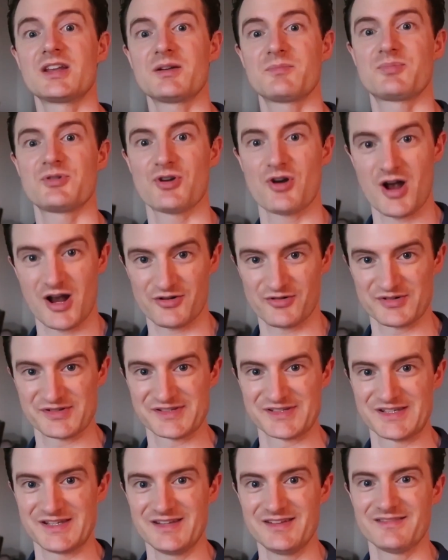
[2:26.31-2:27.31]
In a
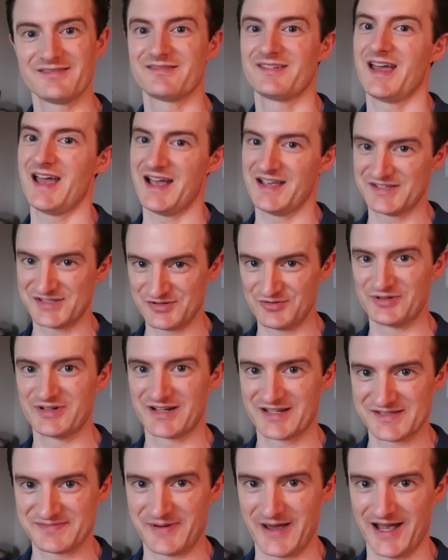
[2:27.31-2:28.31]
bureaucracy, as you would
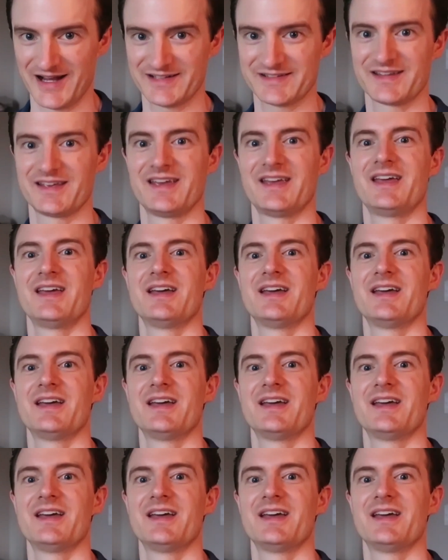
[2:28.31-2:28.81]
expect,